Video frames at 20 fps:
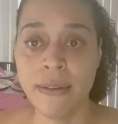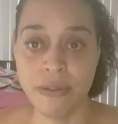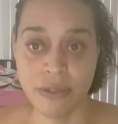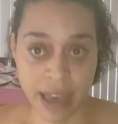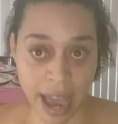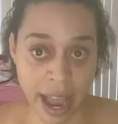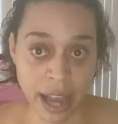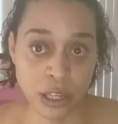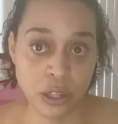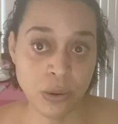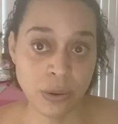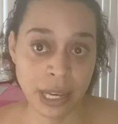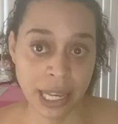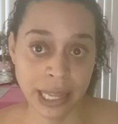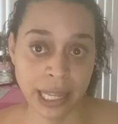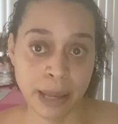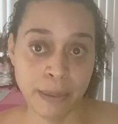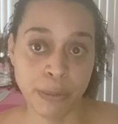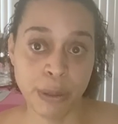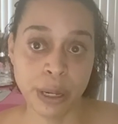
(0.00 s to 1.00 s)
That you can
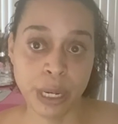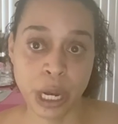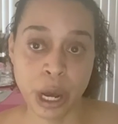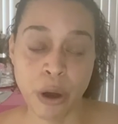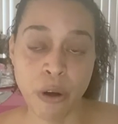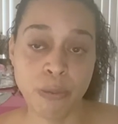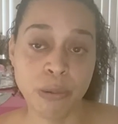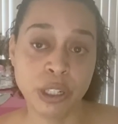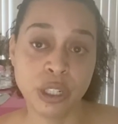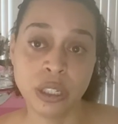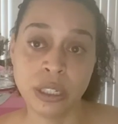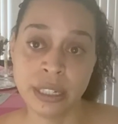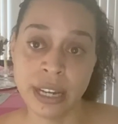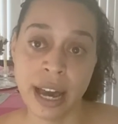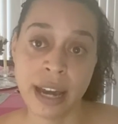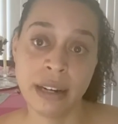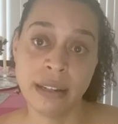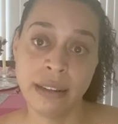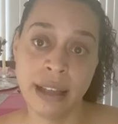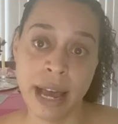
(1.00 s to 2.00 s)
let them know, but you're
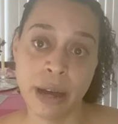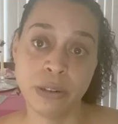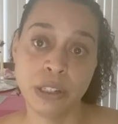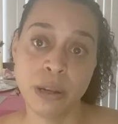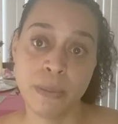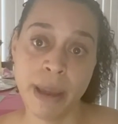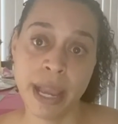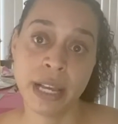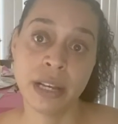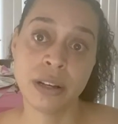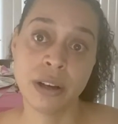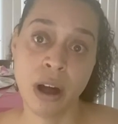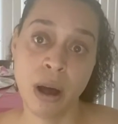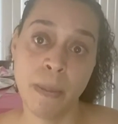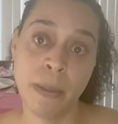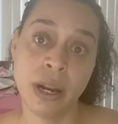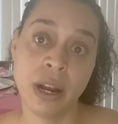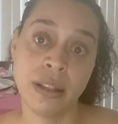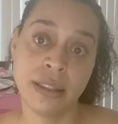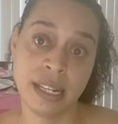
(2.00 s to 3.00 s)
not allowed to make a
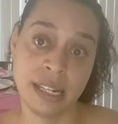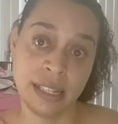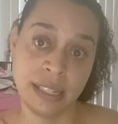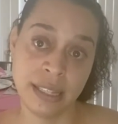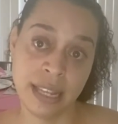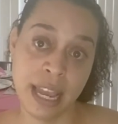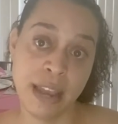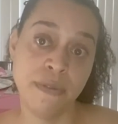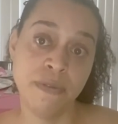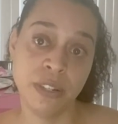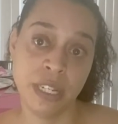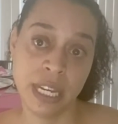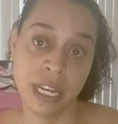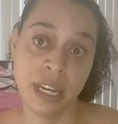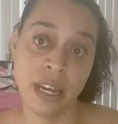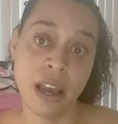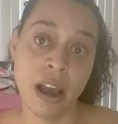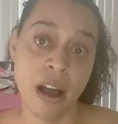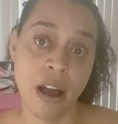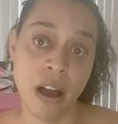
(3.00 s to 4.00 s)
comment on the
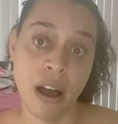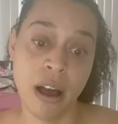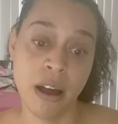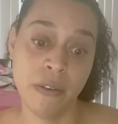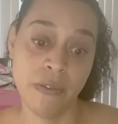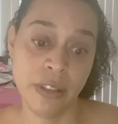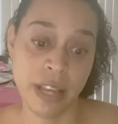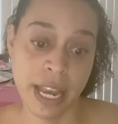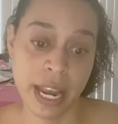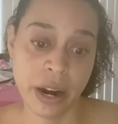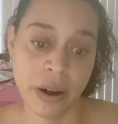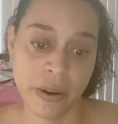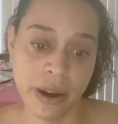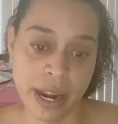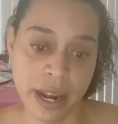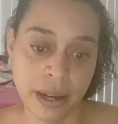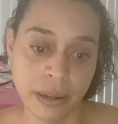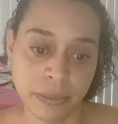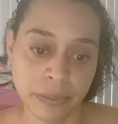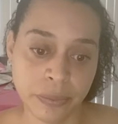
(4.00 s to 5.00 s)
safety of the
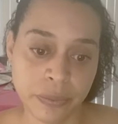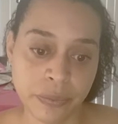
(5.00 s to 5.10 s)
area.